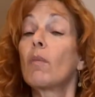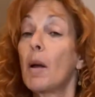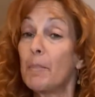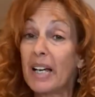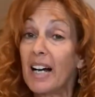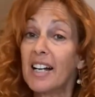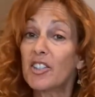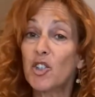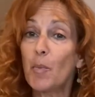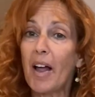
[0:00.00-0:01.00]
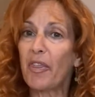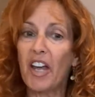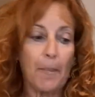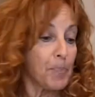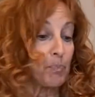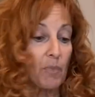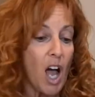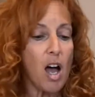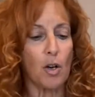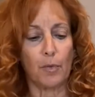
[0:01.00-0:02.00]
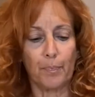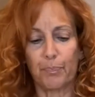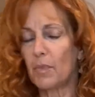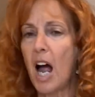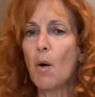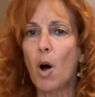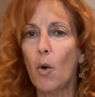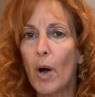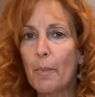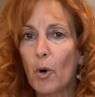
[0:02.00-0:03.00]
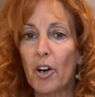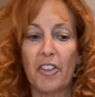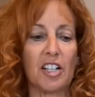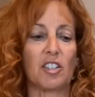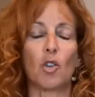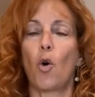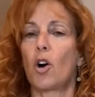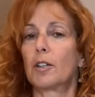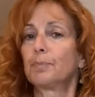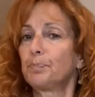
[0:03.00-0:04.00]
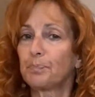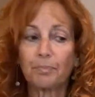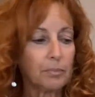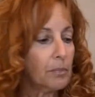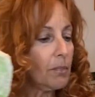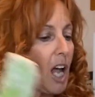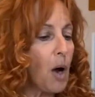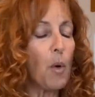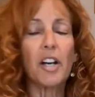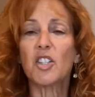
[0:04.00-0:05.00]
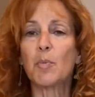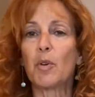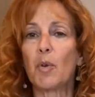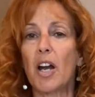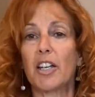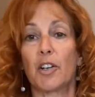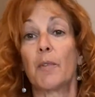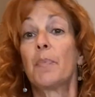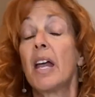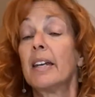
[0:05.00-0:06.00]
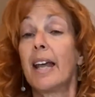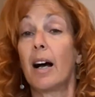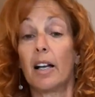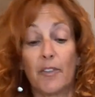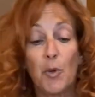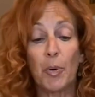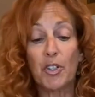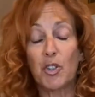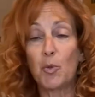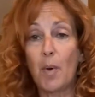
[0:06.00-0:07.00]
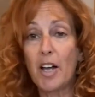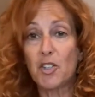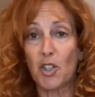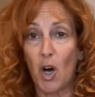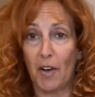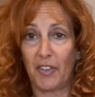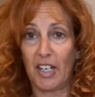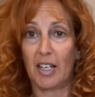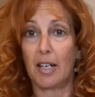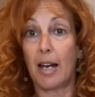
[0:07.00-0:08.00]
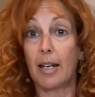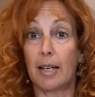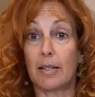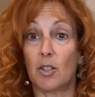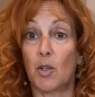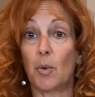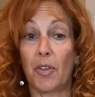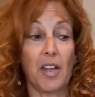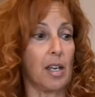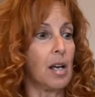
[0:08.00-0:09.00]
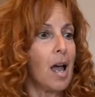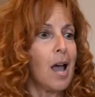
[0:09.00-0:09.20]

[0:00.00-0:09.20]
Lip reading: Because you might think, oh, I want way more of this, or I want it to be runnier. Now, if you put too much coffee in and it gets too thin,